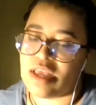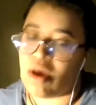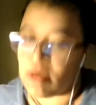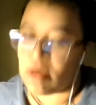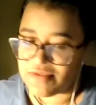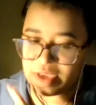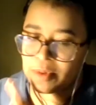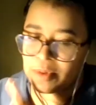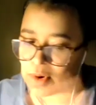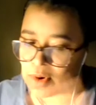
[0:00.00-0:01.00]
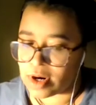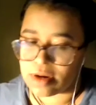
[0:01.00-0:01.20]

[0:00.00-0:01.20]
All of them, or